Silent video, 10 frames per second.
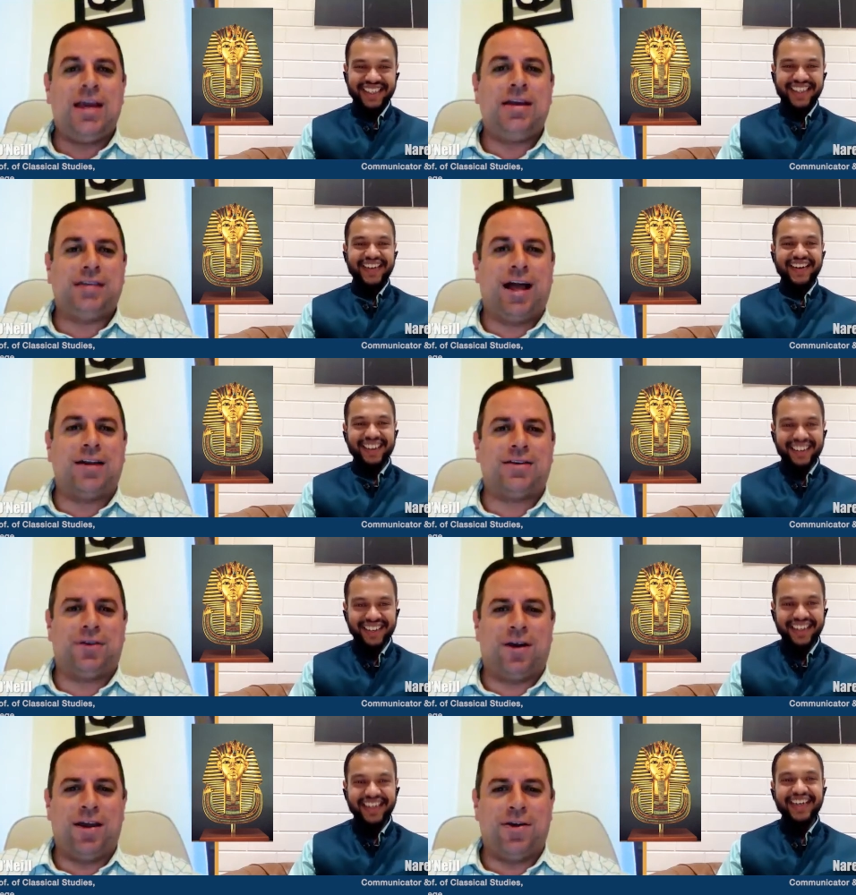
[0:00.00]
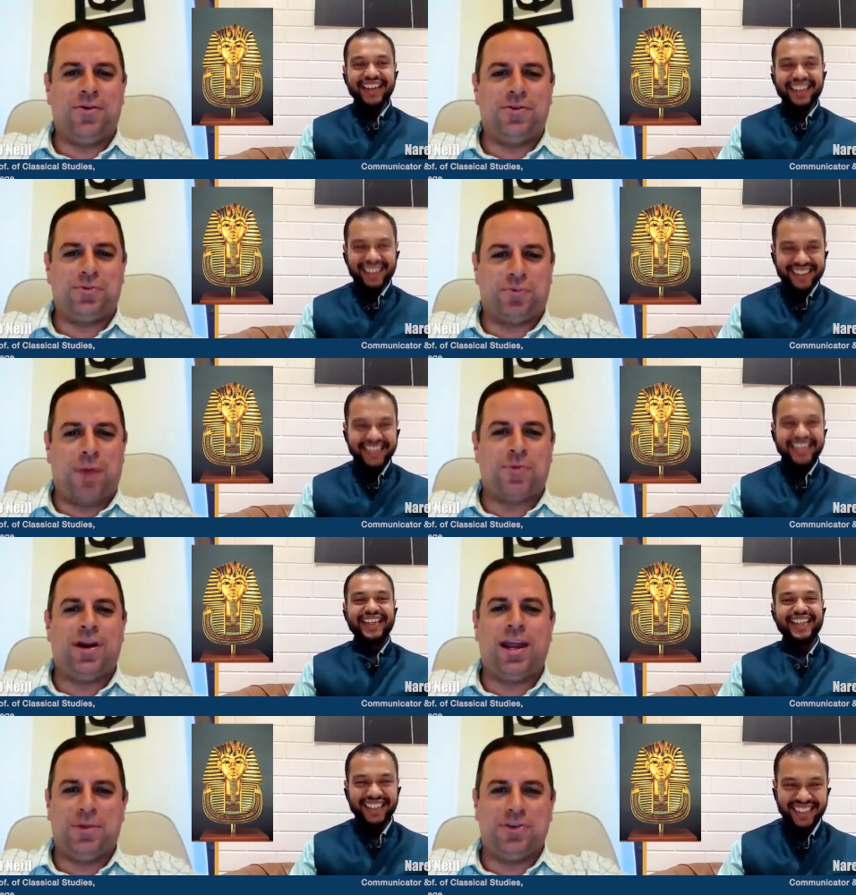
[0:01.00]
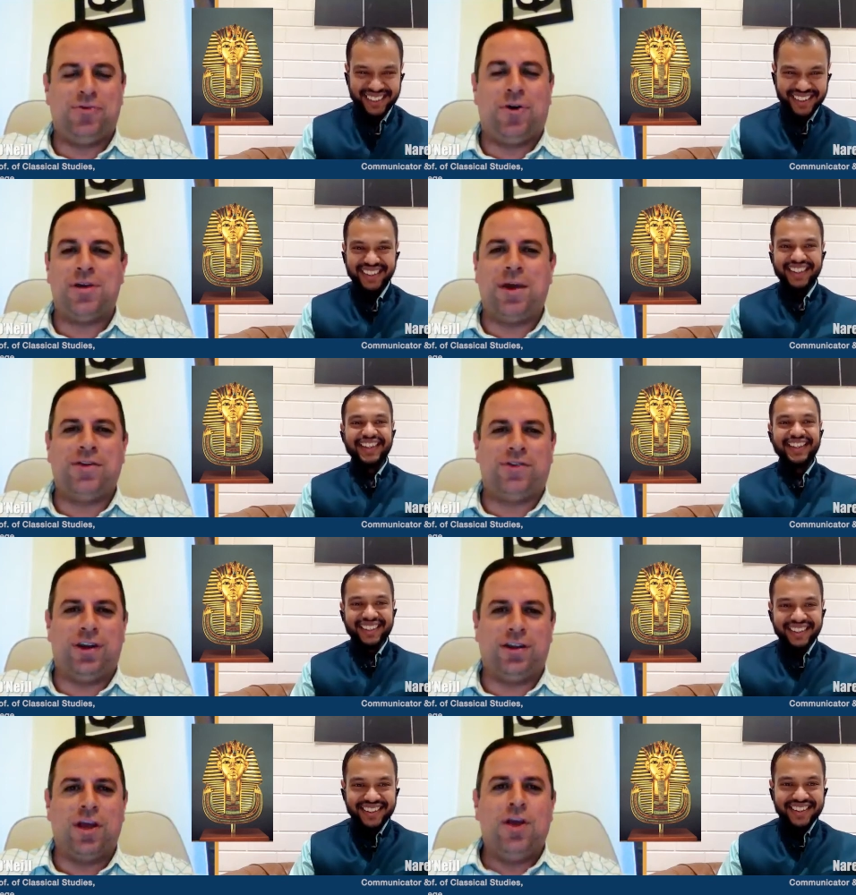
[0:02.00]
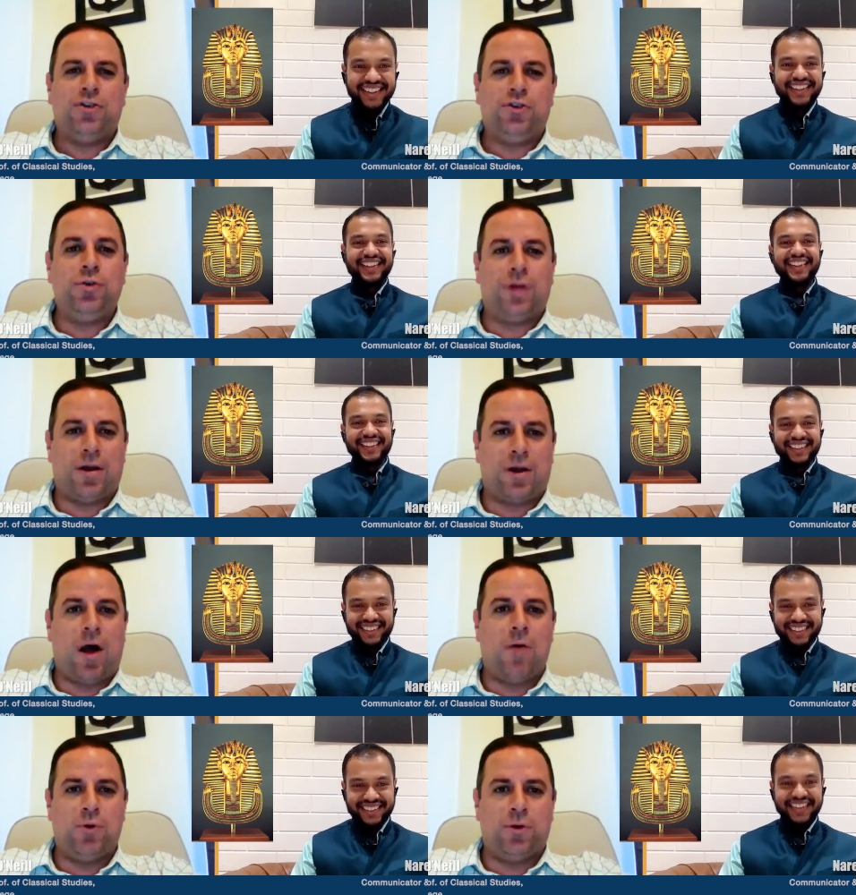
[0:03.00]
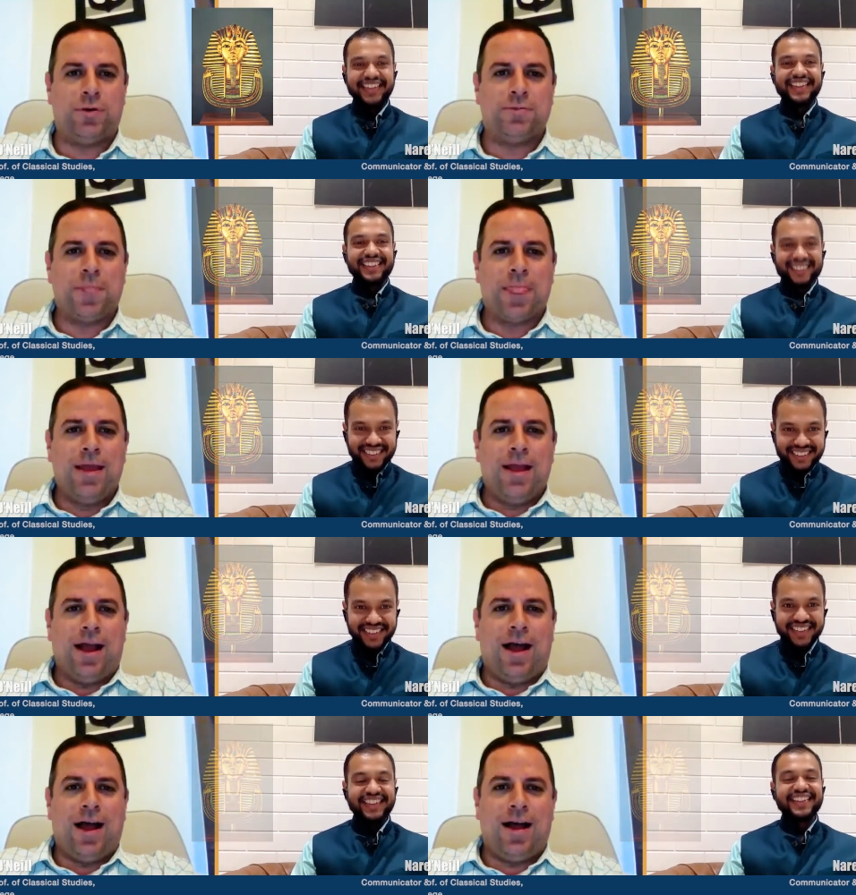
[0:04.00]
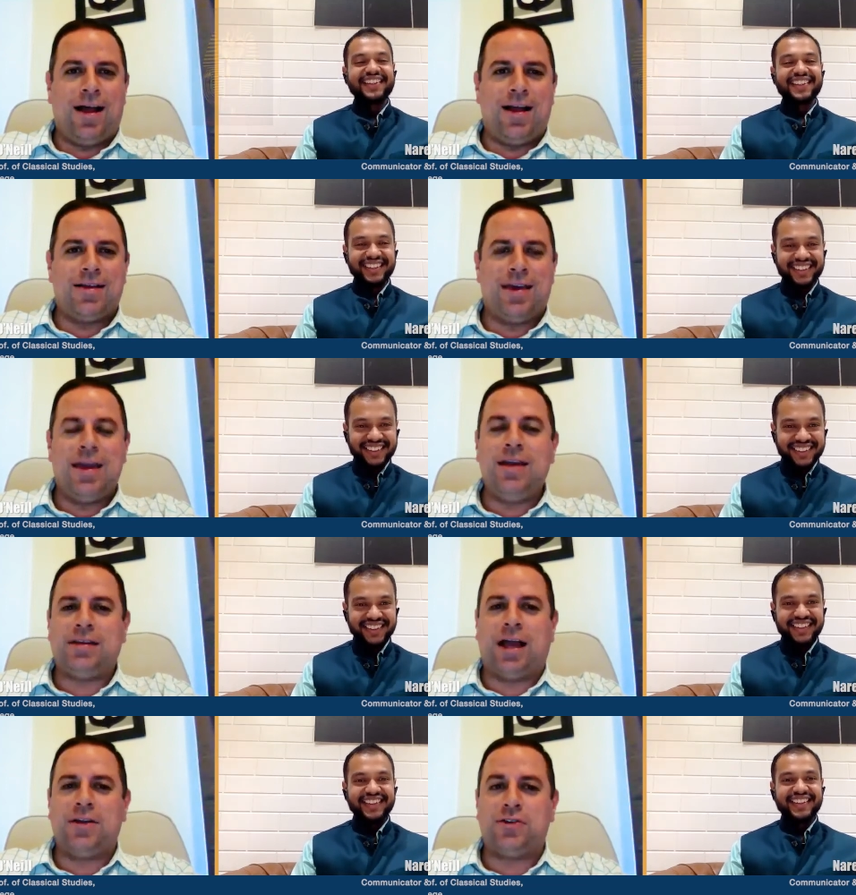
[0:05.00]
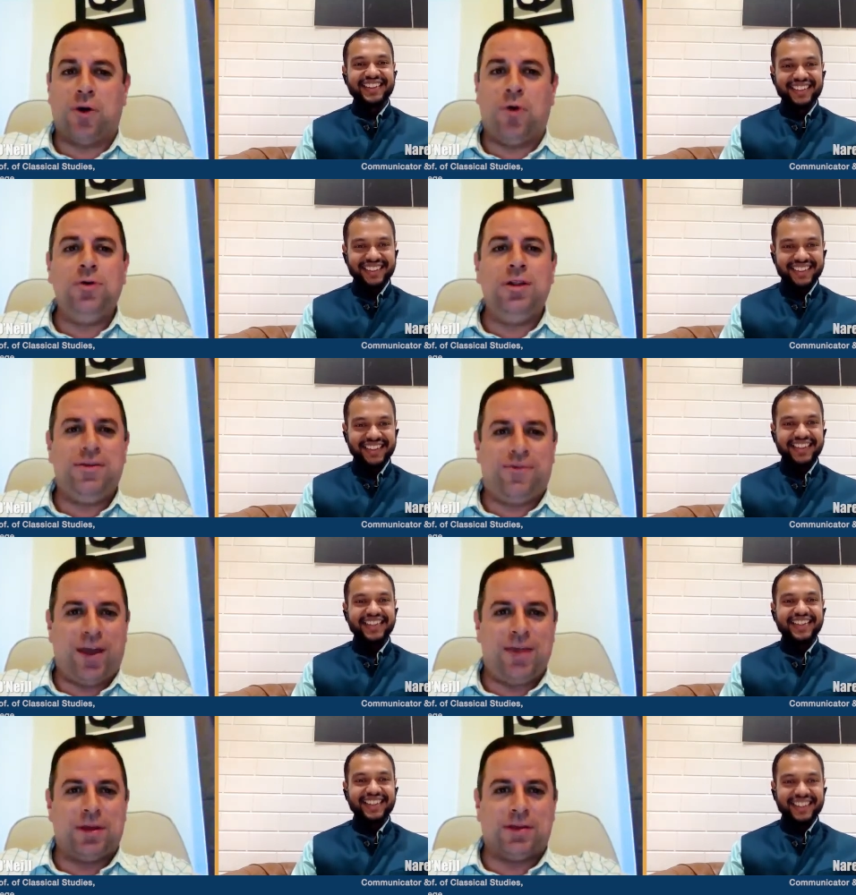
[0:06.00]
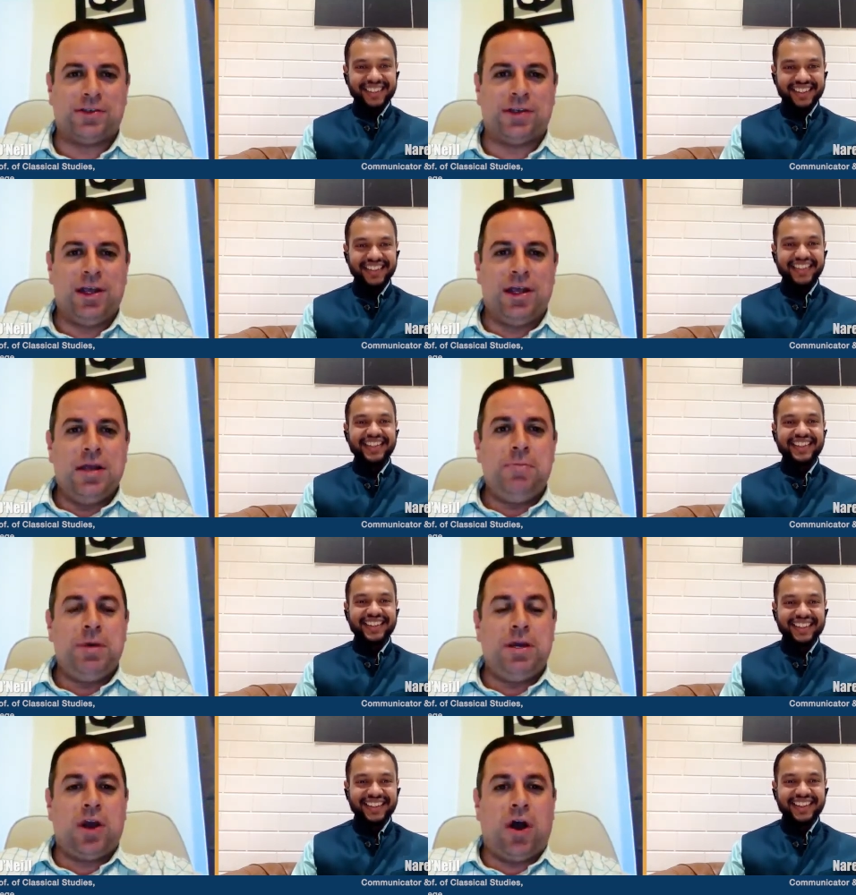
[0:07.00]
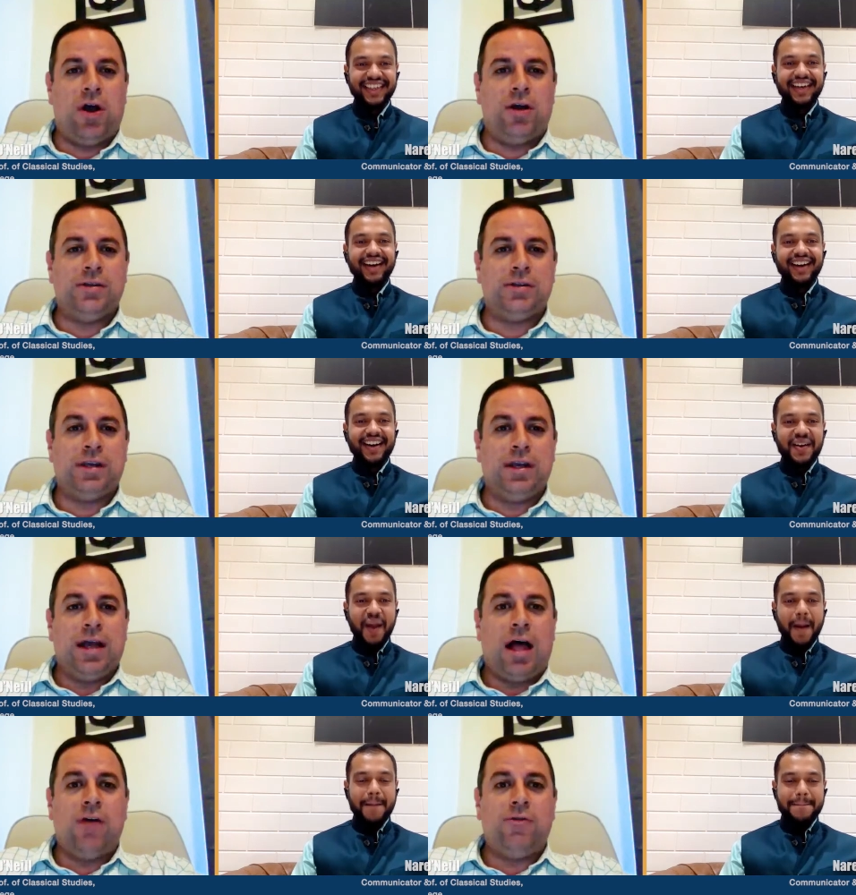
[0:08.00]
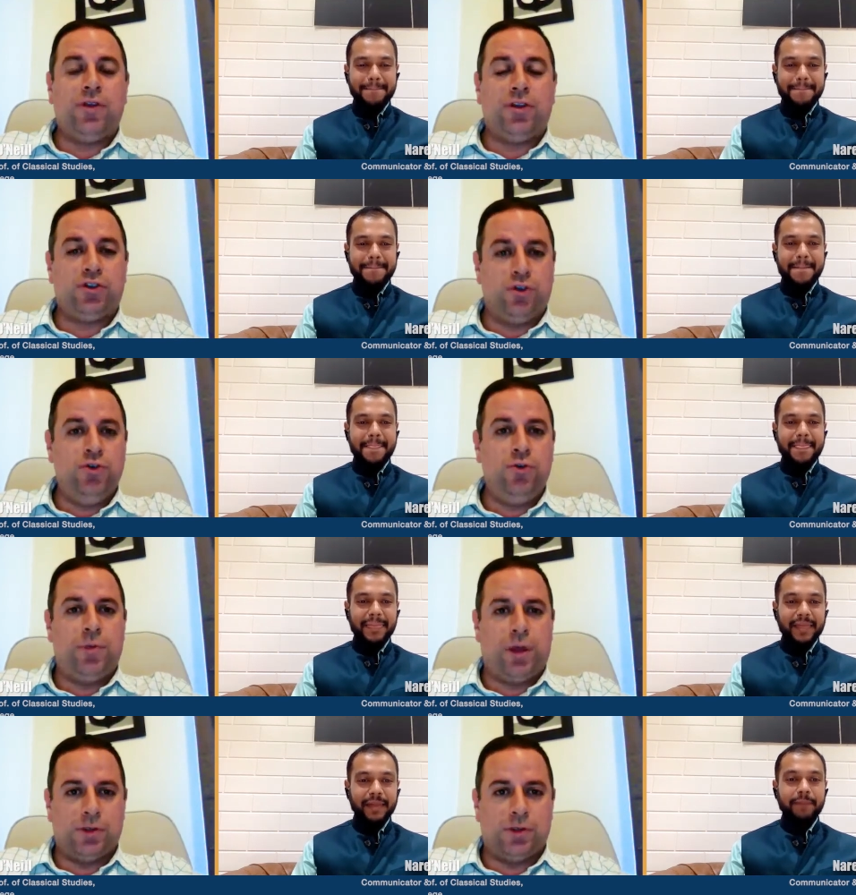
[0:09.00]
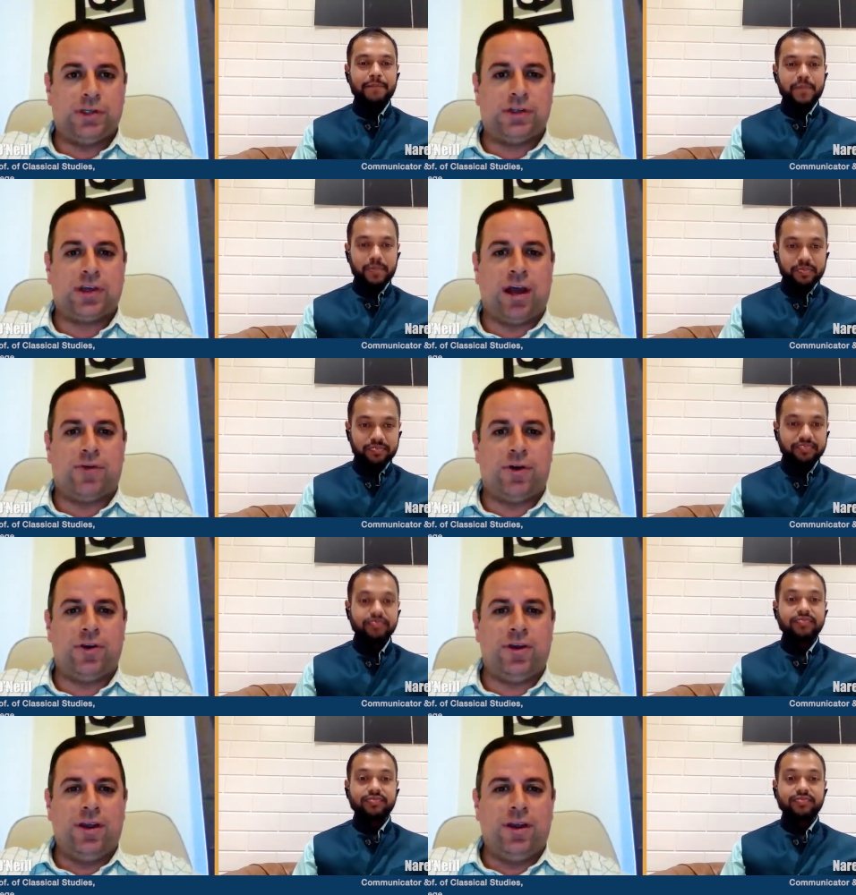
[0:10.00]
Speaker 1: King Tut, right? Whose proper name, as you already mentioned, is Tutankhamun. Uh, King Tut is only famous because of the tomb that was discovered